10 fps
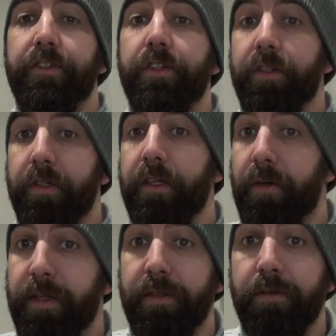You can go
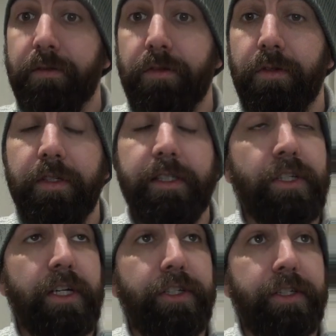in and do these
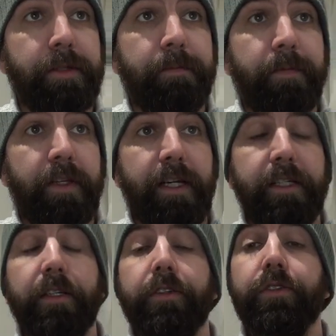changes. Okay,
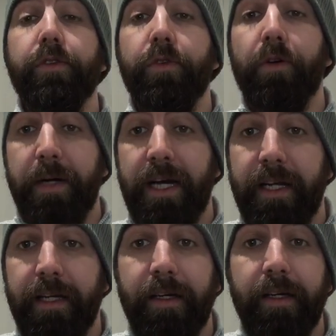so do not
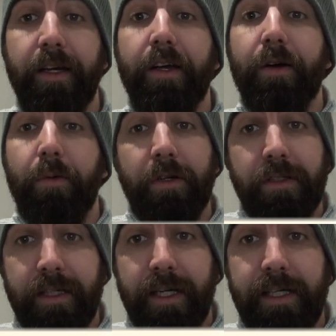panic. Worst
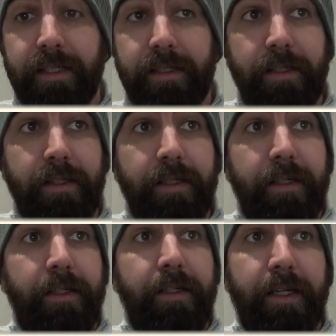case,
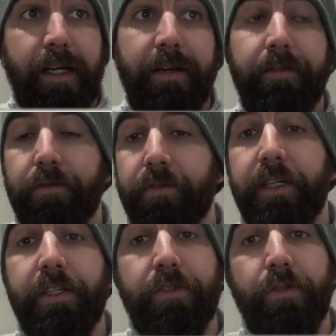you have to
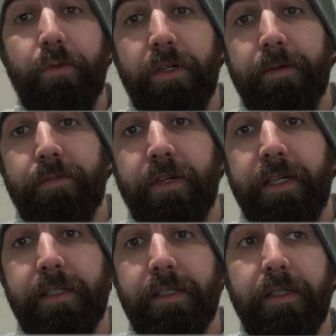reinstall
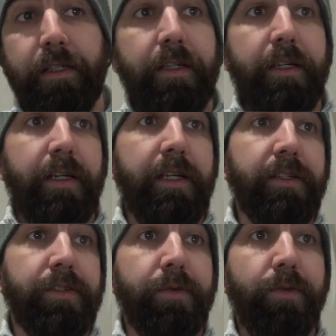WordPress,
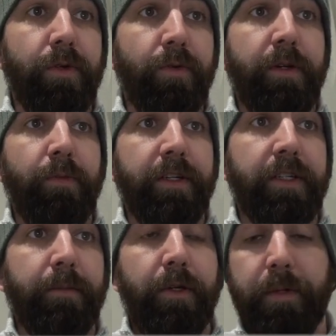install all-in-one
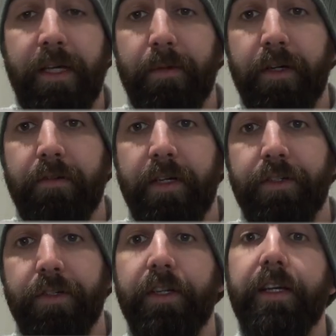WP
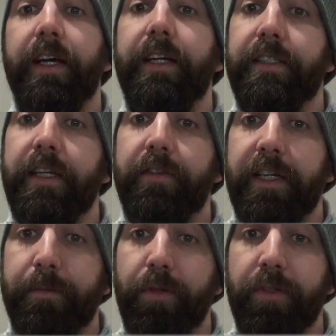migration, and instead of
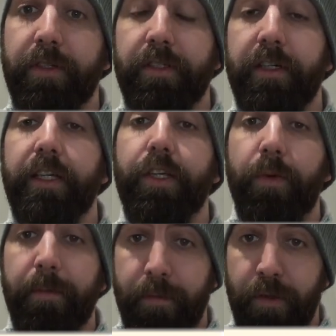exporting the site, you
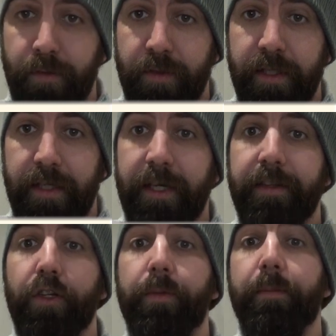import it, and then
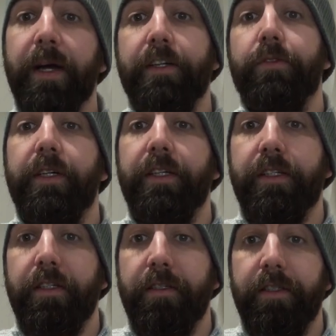you'll be back to where you
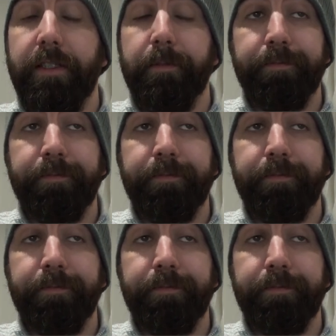started.